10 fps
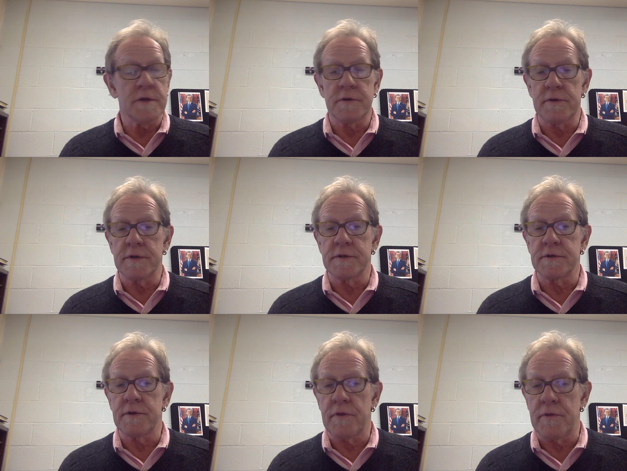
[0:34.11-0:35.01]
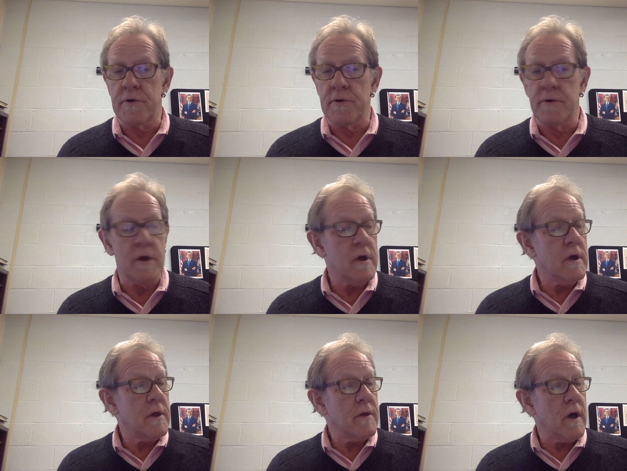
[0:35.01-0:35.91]
So this is the third
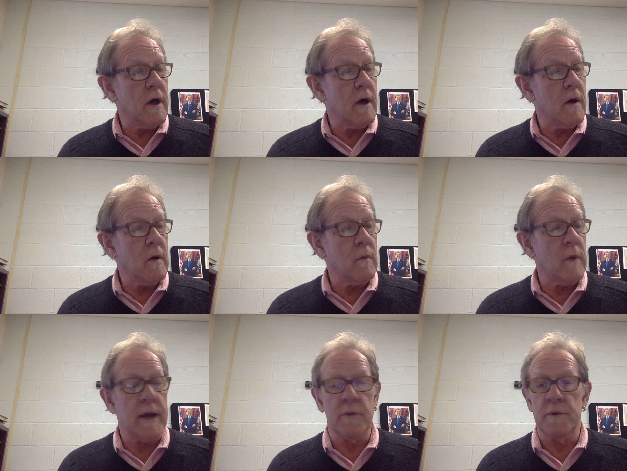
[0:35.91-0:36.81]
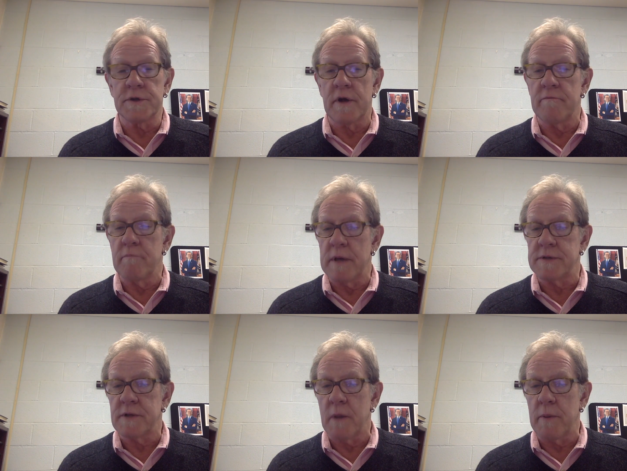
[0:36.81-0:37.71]
way in which I've
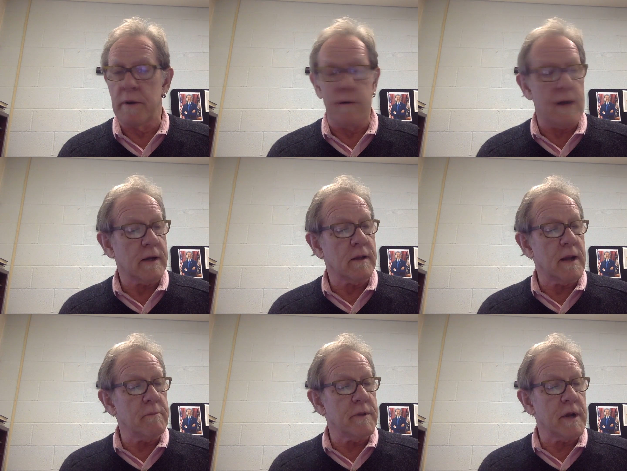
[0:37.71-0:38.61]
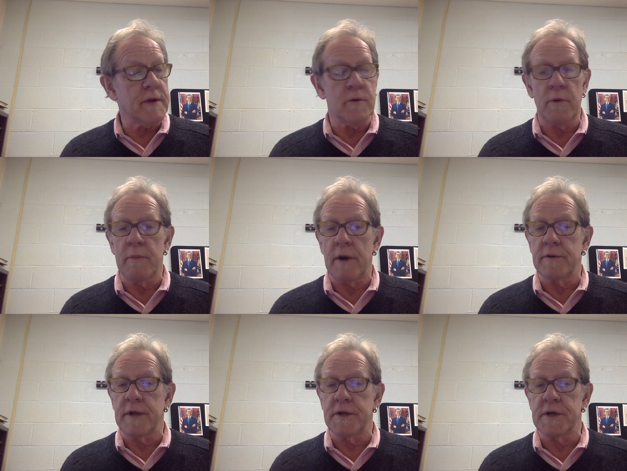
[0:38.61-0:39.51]
messed up here. I claimed that I knew
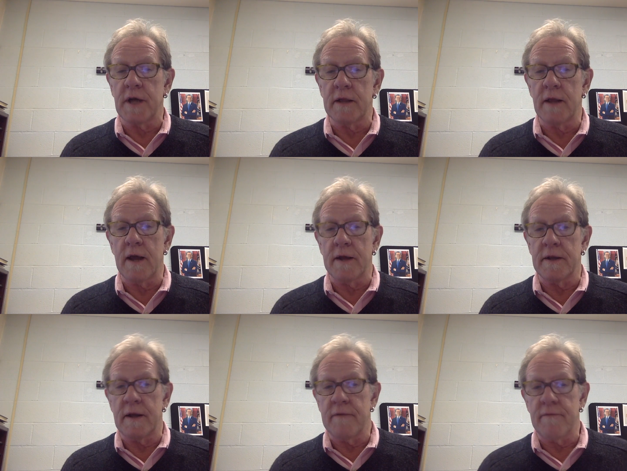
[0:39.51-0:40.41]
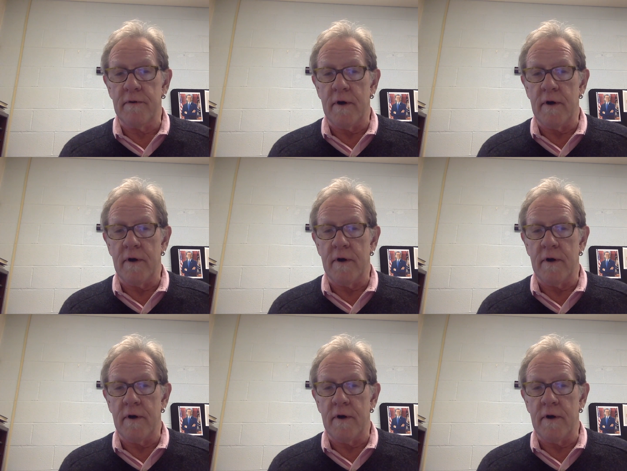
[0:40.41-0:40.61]
about teaching online, and I've